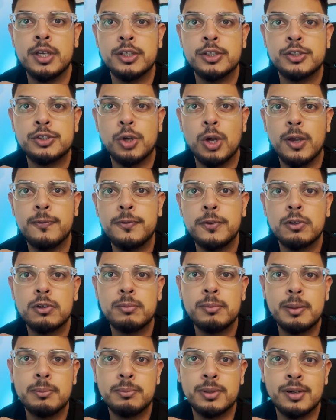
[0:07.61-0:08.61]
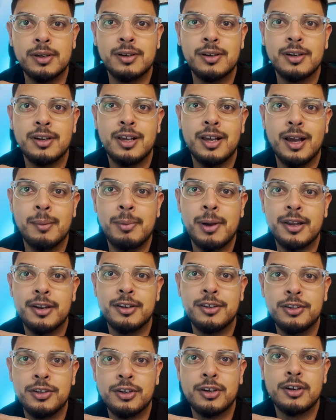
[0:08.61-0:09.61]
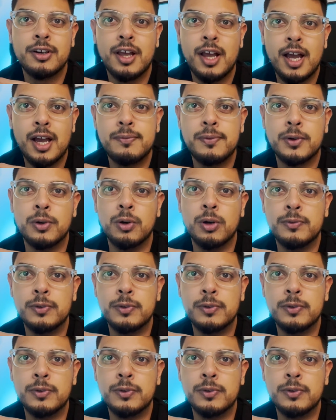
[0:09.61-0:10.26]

So if you remember about a year and a half ago,